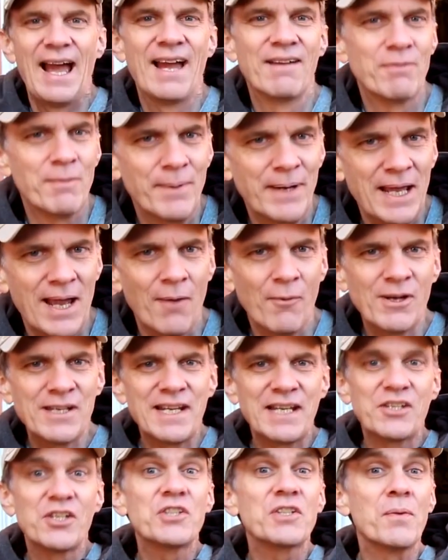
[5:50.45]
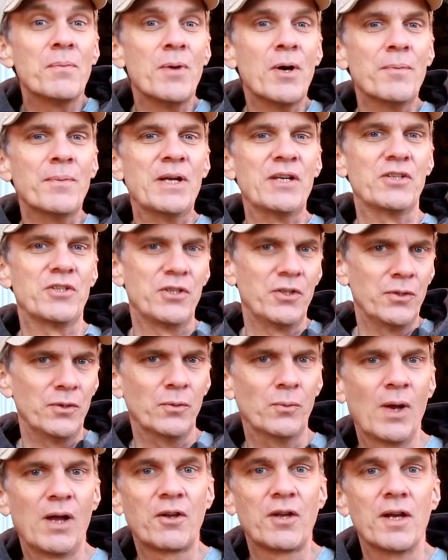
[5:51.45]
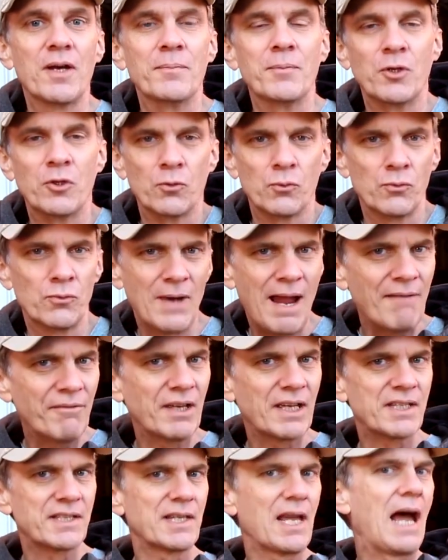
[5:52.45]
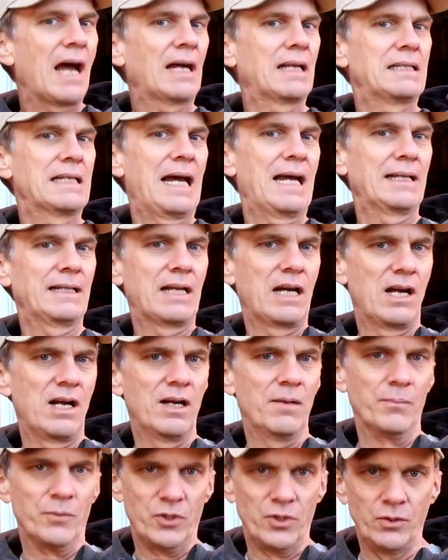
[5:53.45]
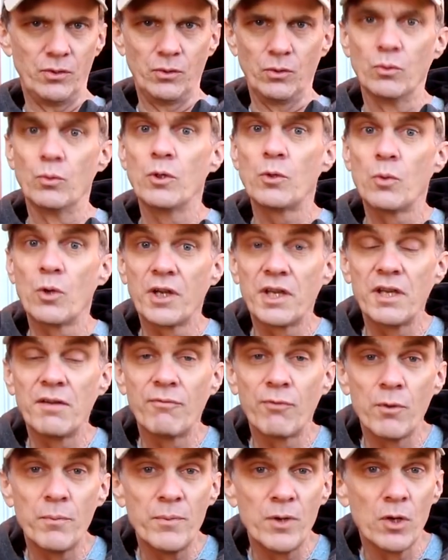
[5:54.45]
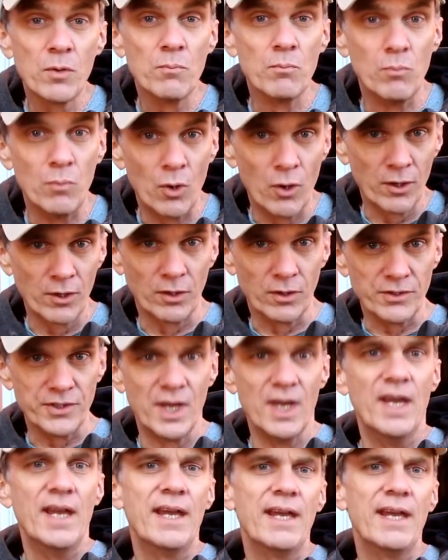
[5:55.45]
Hey everybody, I want to take just a moment to welcome graphicstock.com to Woodworking for Mere Mortals.